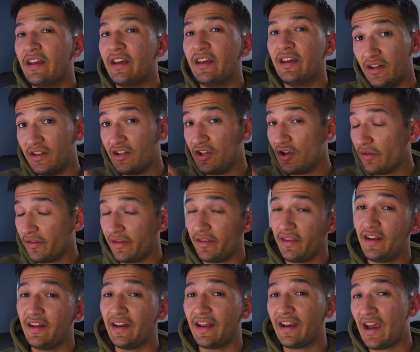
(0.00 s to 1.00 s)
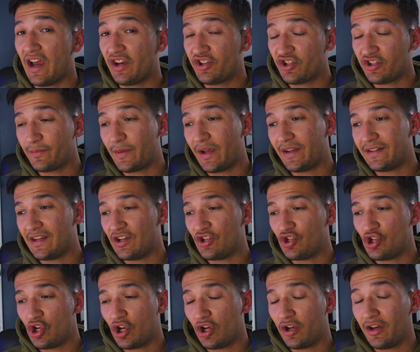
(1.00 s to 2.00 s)
And the other thing that catches my
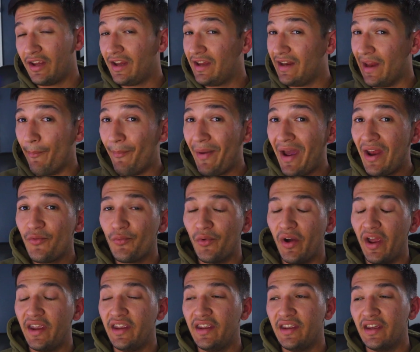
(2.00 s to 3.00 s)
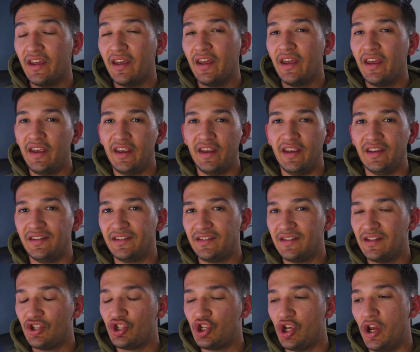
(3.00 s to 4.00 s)
attention in a bad way is
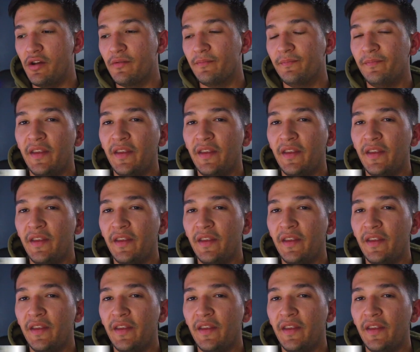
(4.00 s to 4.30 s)
the chin.